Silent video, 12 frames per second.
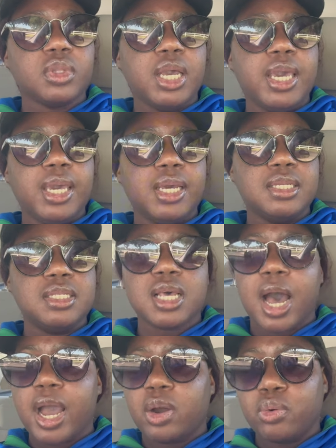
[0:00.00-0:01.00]
and
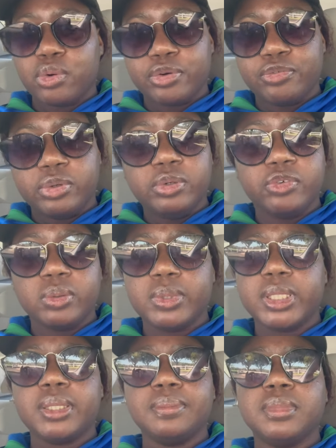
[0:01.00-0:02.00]
i ordered food from
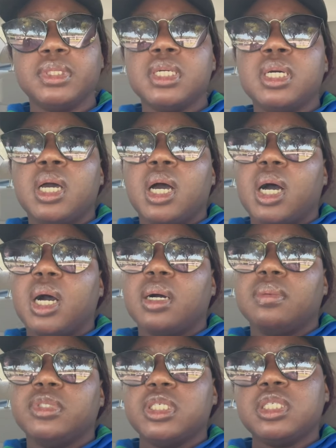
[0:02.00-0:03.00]
them
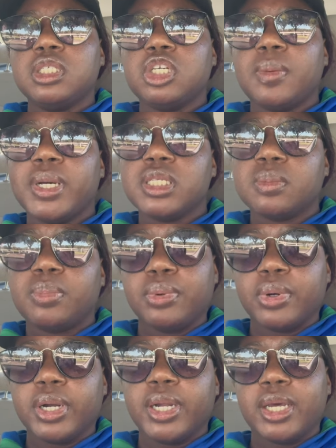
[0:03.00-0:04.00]
um, just to show my
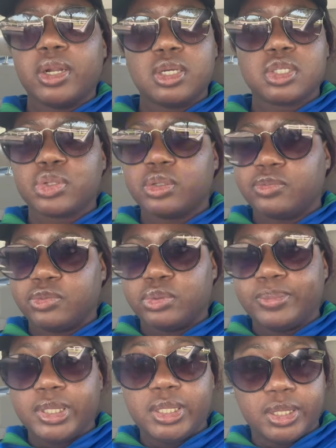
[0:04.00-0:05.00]
support and also the food
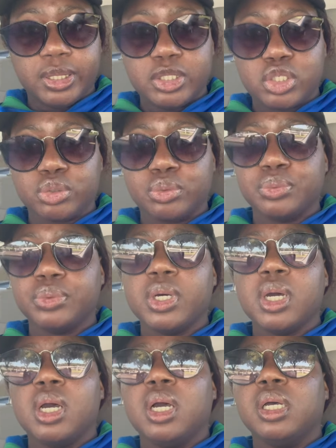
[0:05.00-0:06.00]
be good too.
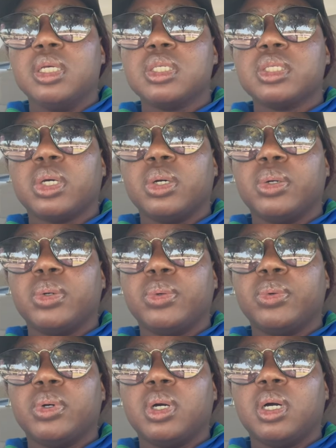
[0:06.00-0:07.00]

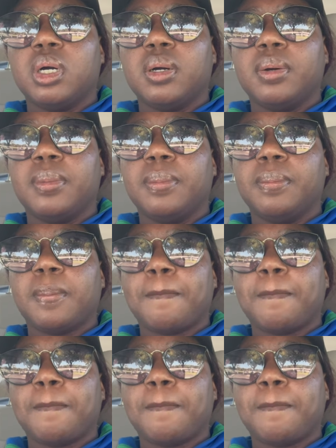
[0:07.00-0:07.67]
So, um,